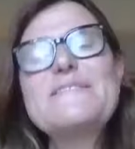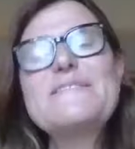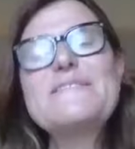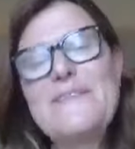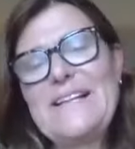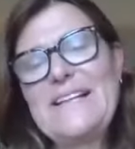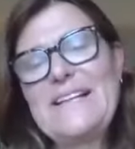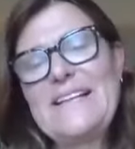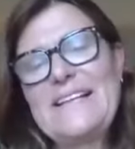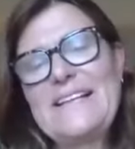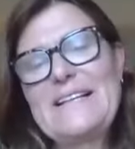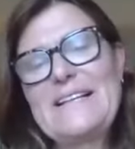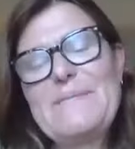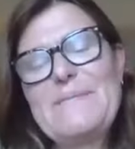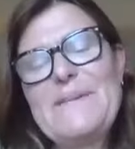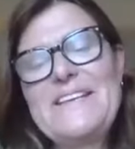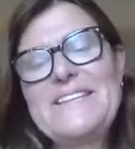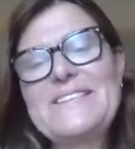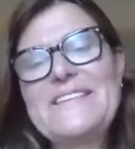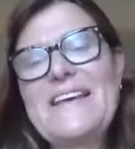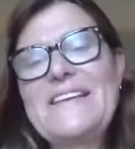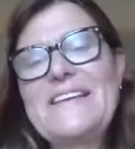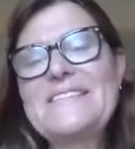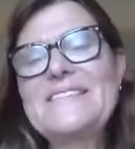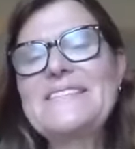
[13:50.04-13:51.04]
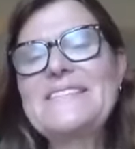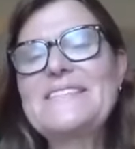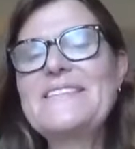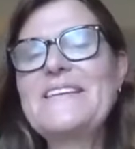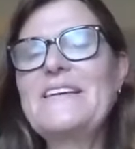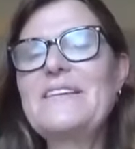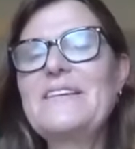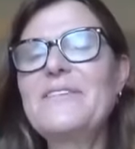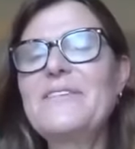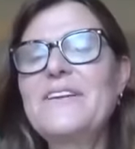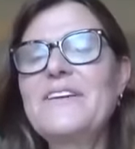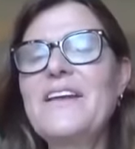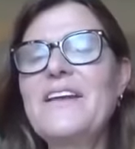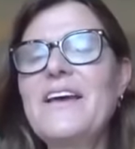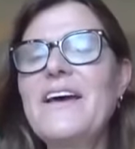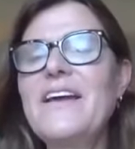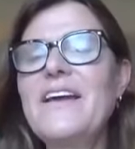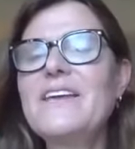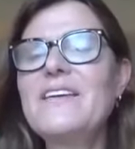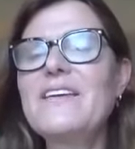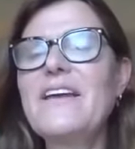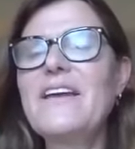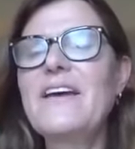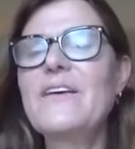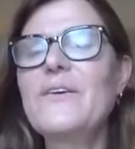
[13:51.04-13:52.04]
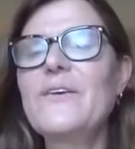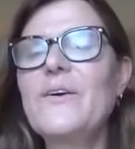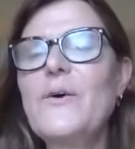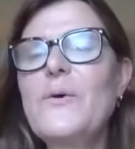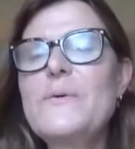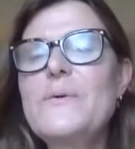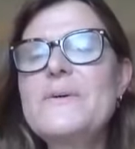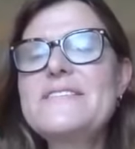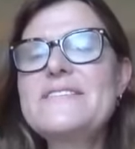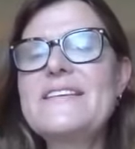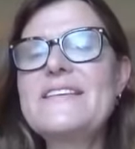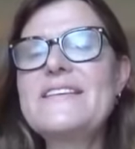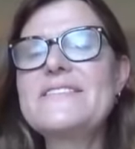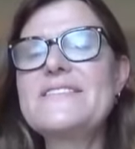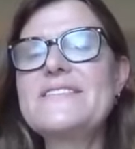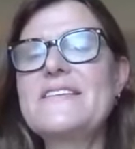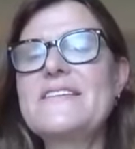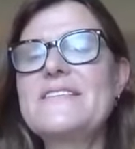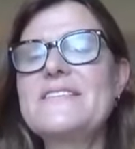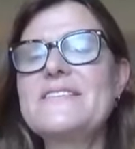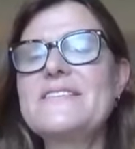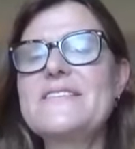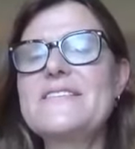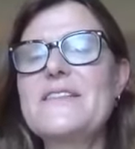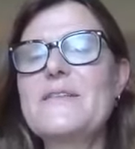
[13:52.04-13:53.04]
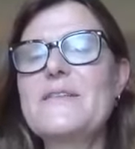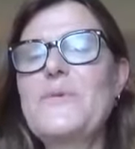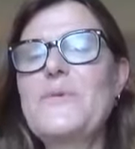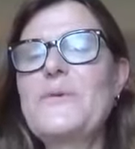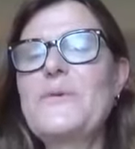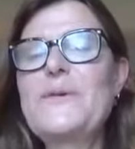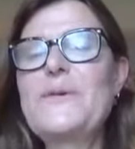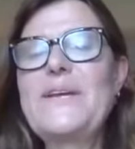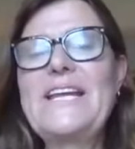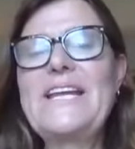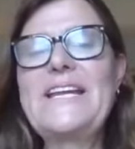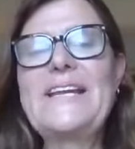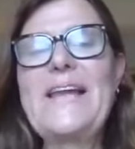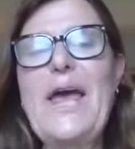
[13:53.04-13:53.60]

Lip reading: a little bit sensitive, and you know, always listen to the woman in labor.